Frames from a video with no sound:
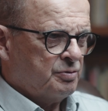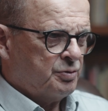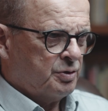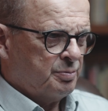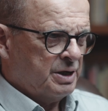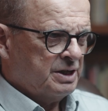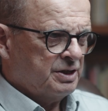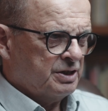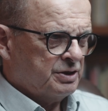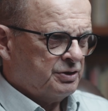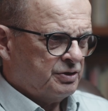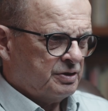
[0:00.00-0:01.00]
for many
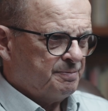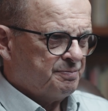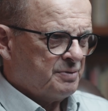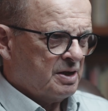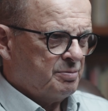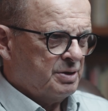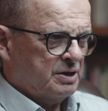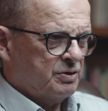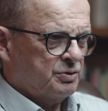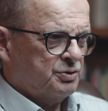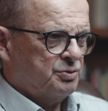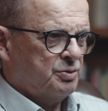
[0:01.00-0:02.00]
years
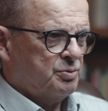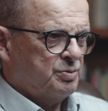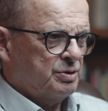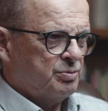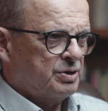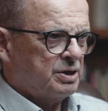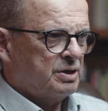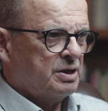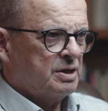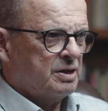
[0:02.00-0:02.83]
because we were